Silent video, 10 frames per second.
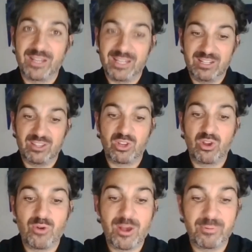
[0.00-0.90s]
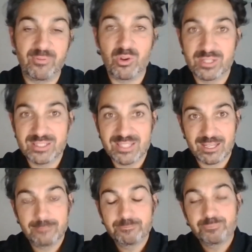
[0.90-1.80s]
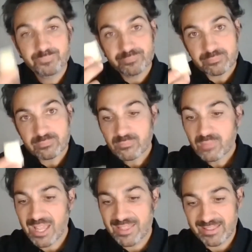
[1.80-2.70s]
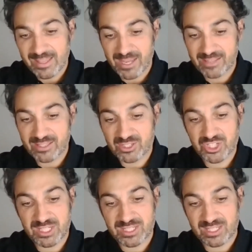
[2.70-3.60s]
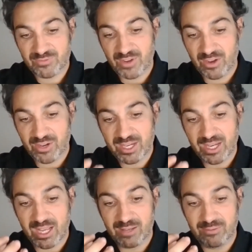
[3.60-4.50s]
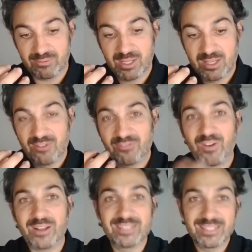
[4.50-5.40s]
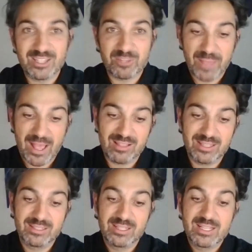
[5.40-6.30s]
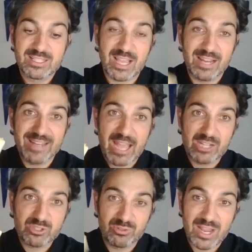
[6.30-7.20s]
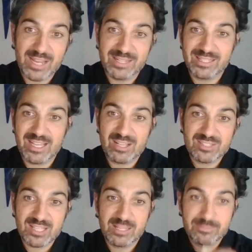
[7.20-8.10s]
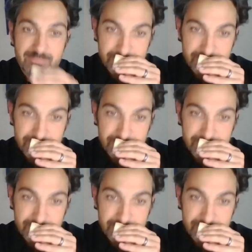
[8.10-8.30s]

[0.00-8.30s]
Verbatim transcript: it into the co-op of Onetik, and then they make this cheese. It's very uh, friendly to the palate. It's got a natural rind on the outside.